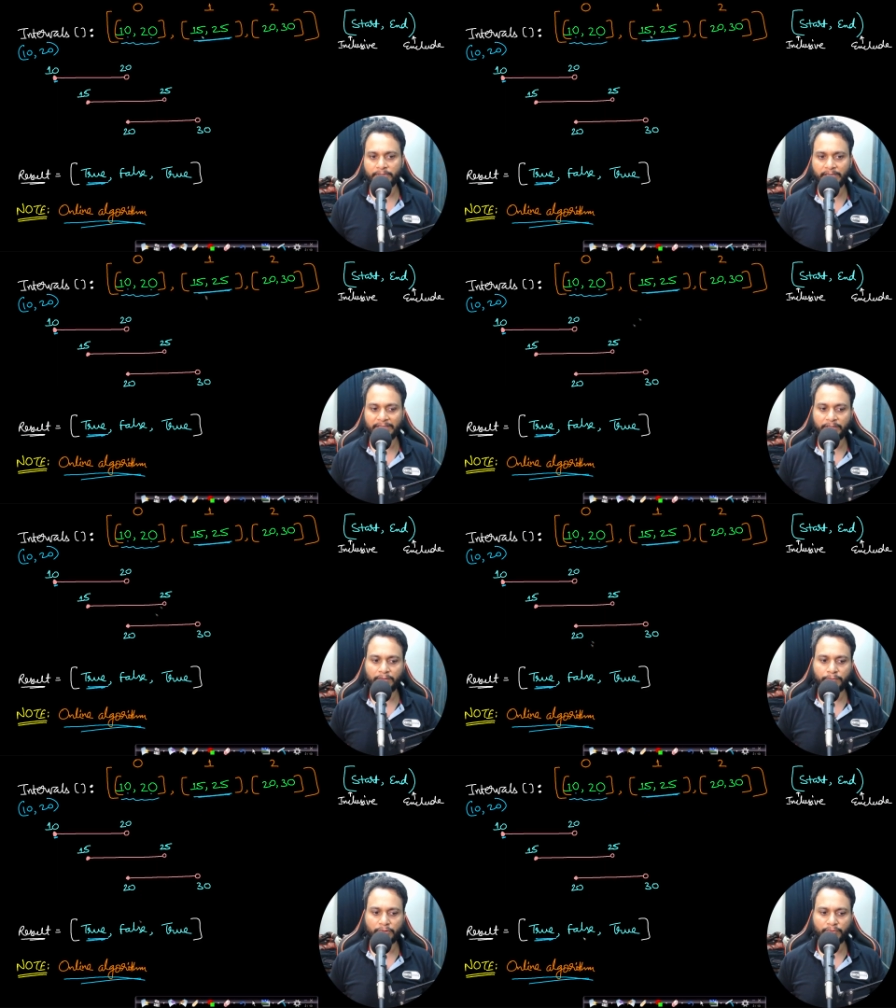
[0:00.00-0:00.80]
and
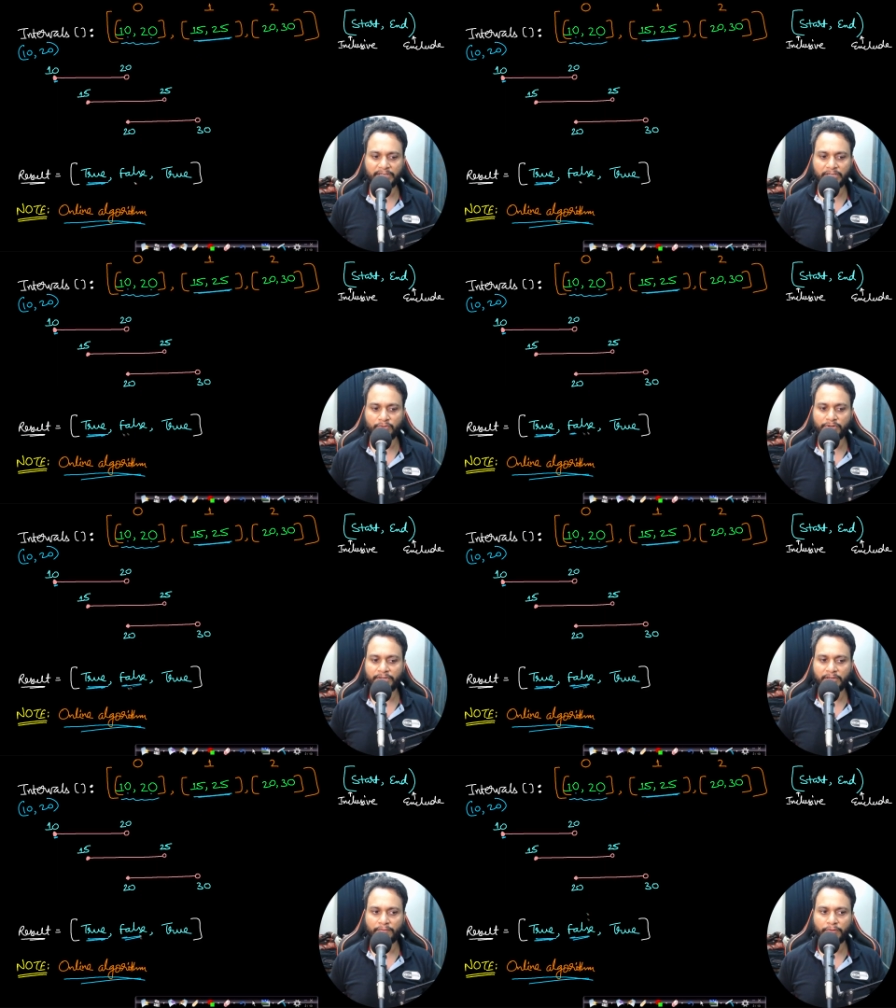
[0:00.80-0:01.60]
therefore we need to
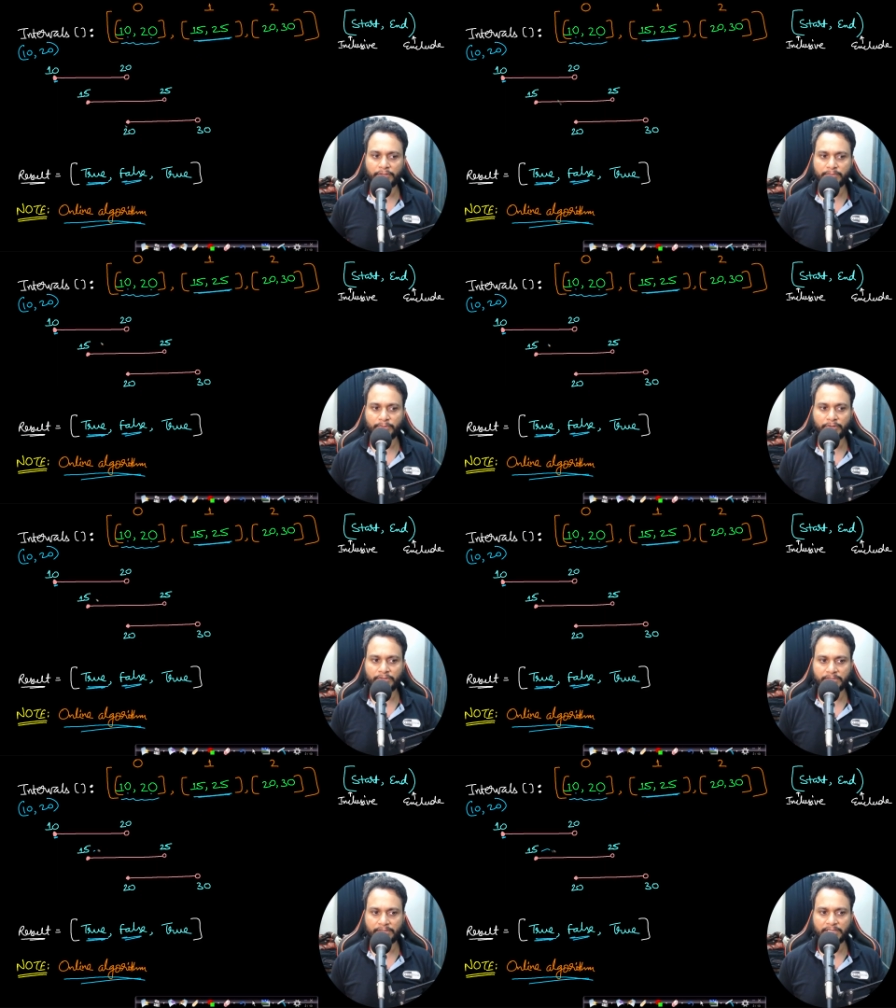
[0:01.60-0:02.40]
return false
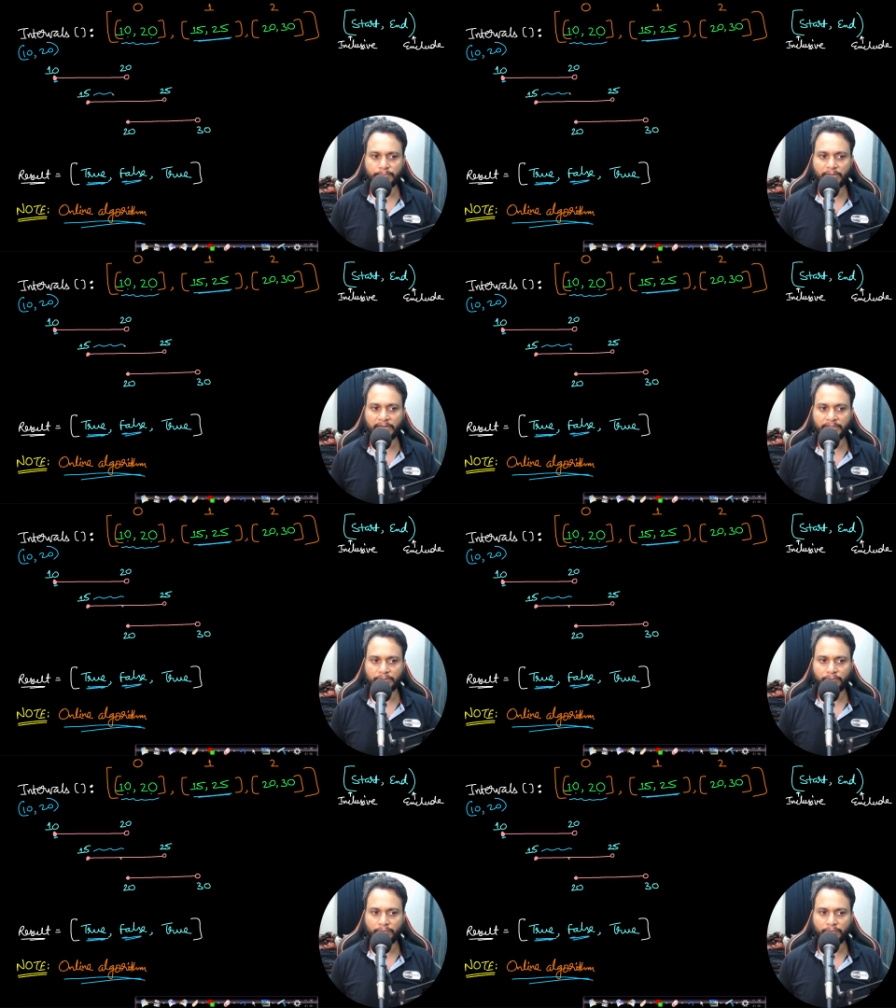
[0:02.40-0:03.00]
because this part is